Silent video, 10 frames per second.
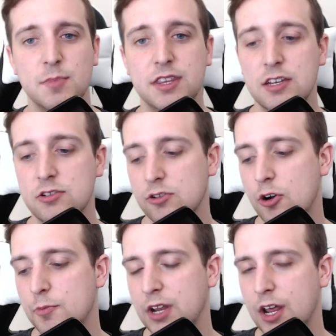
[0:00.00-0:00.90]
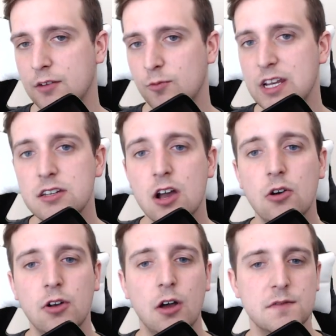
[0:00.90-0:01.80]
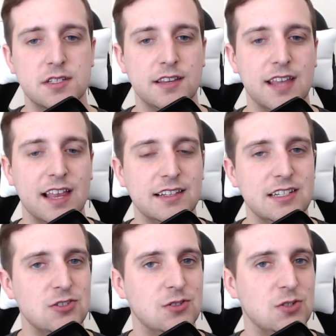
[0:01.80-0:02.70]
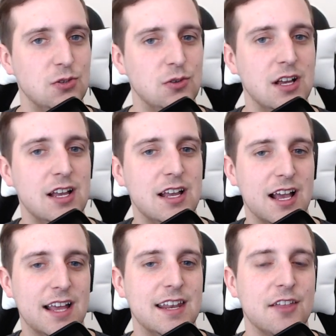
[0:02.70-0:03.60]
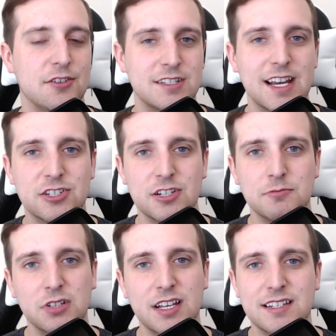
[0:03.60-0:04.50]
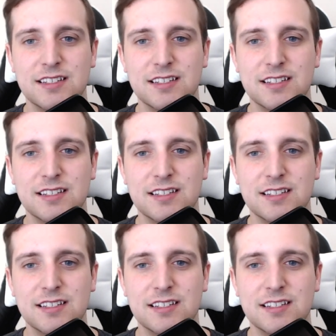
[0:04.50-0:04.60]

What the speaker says: but then you can open a window and all of a sudden that leads you to another section place.